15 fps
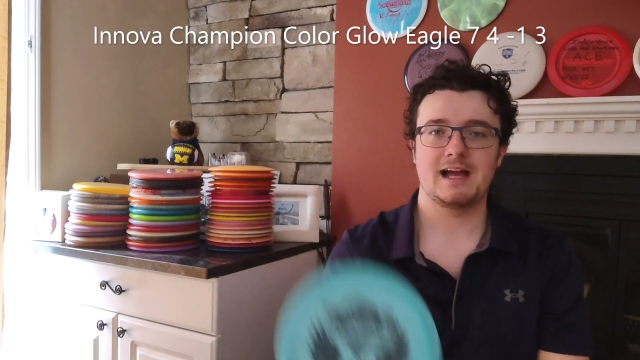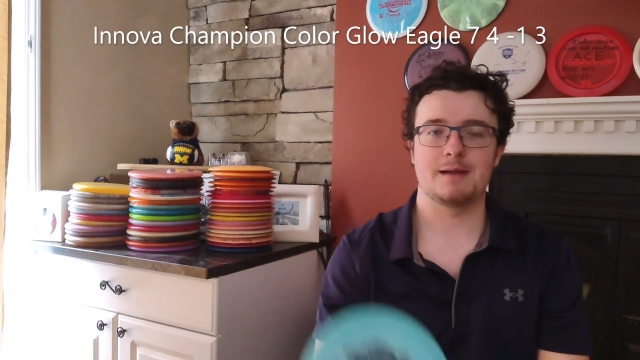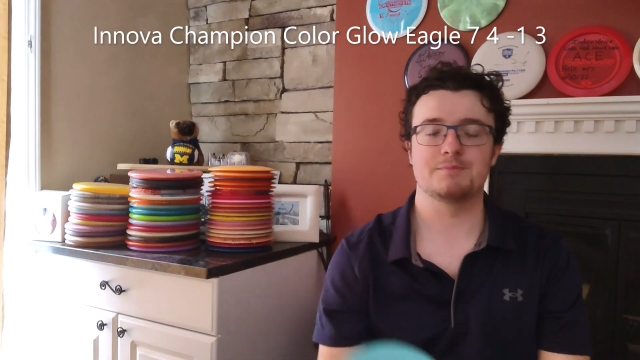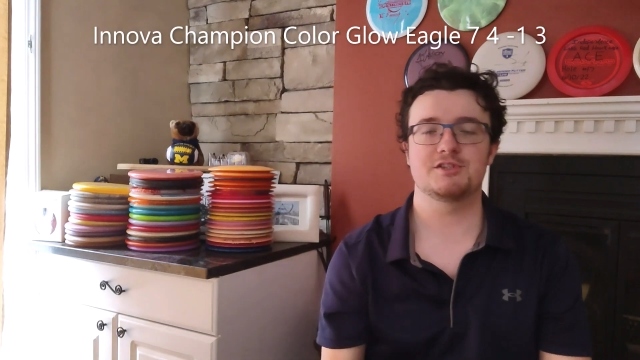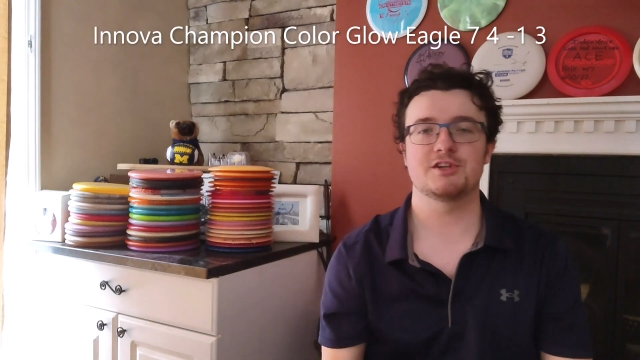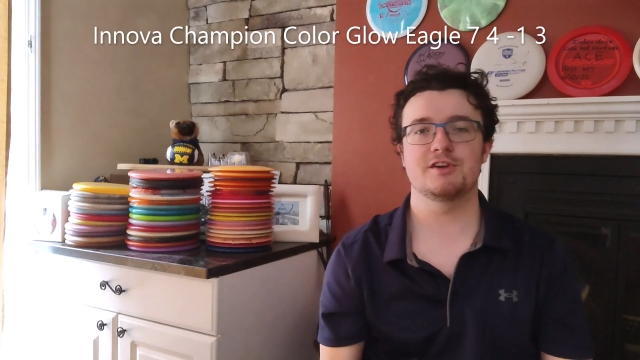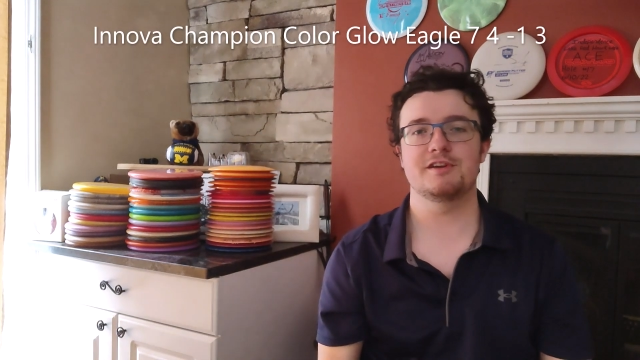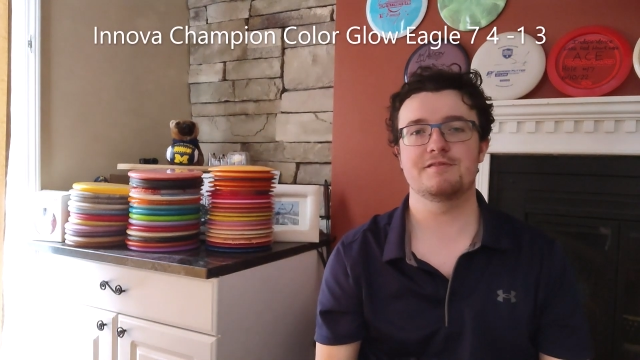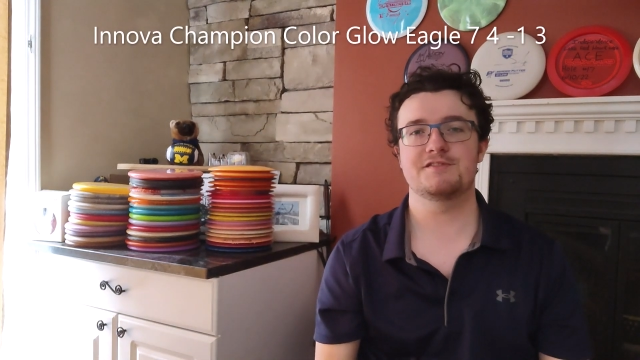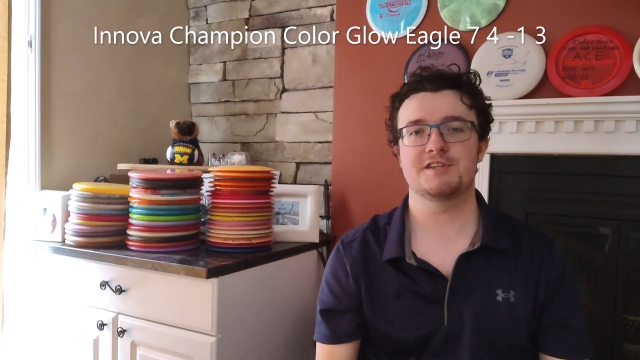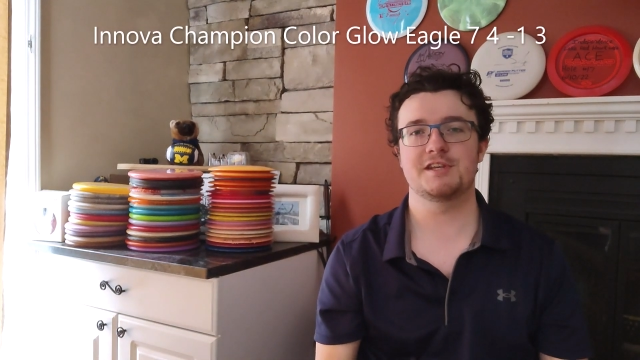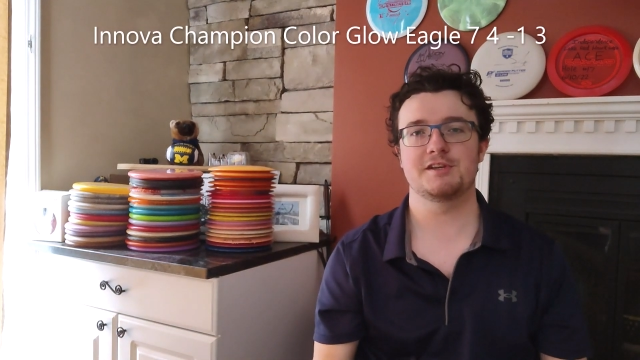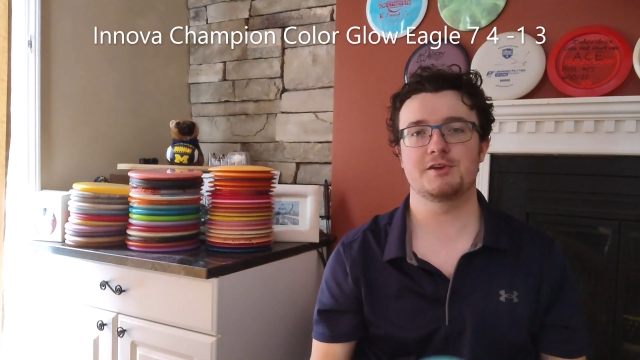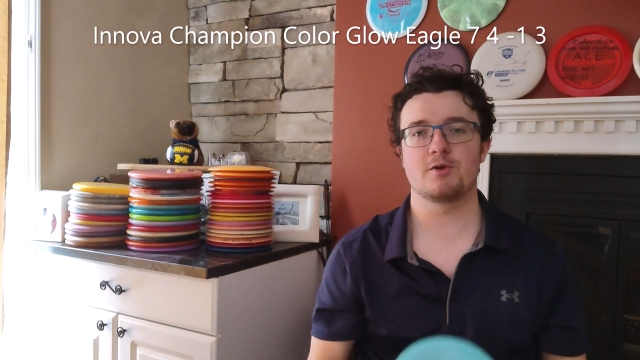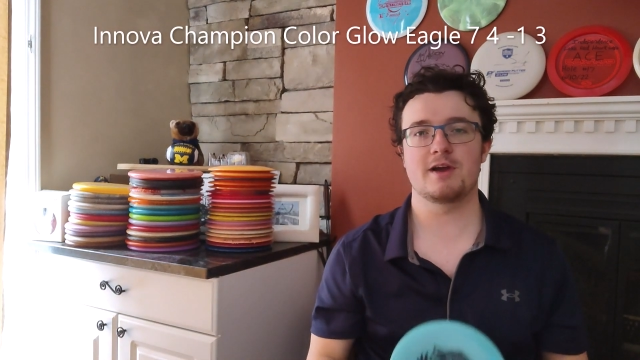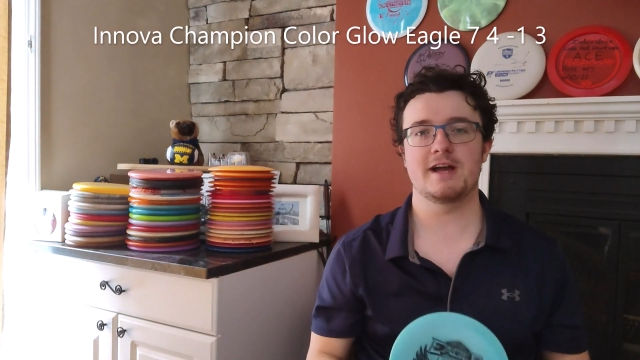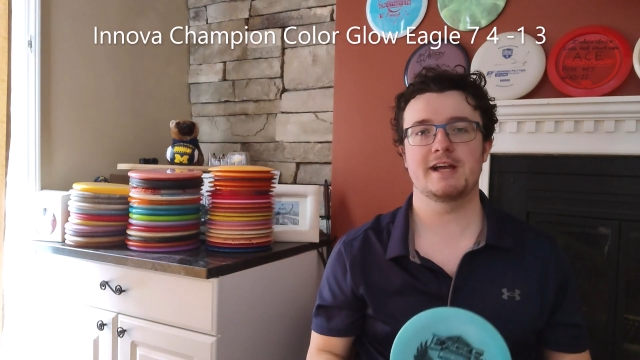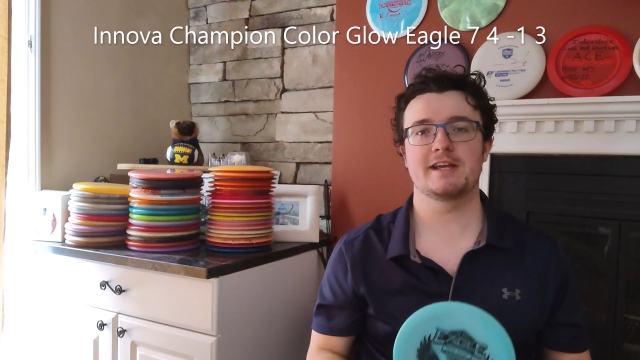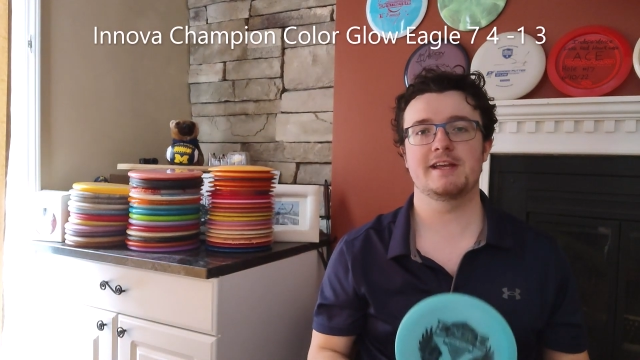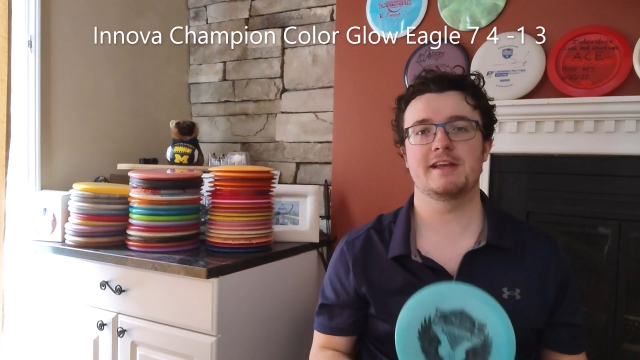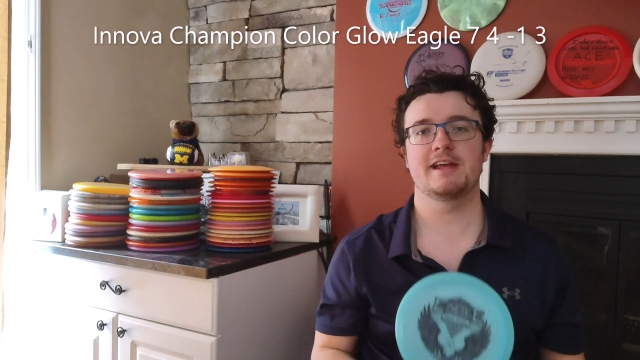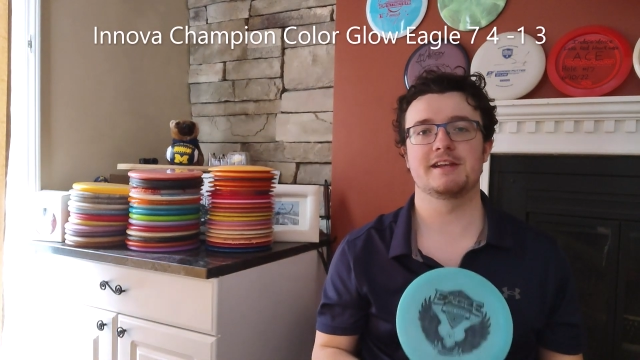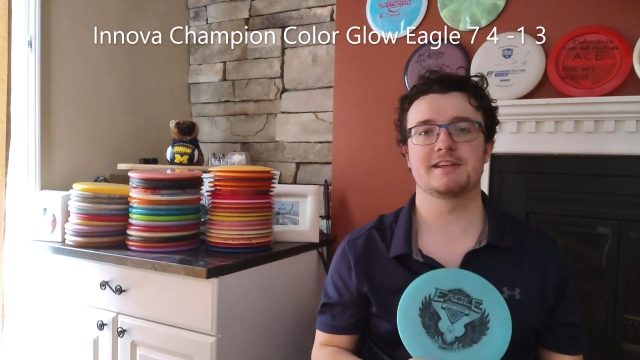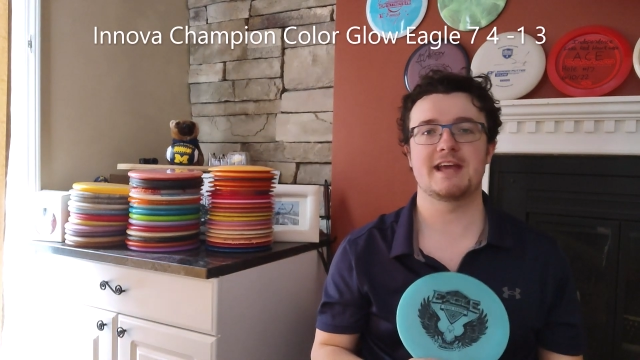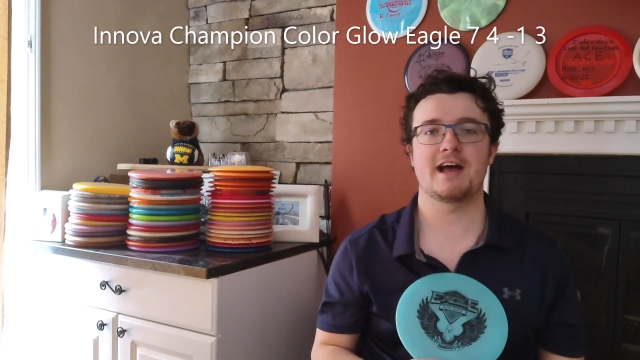I'm sure you've seen Greg and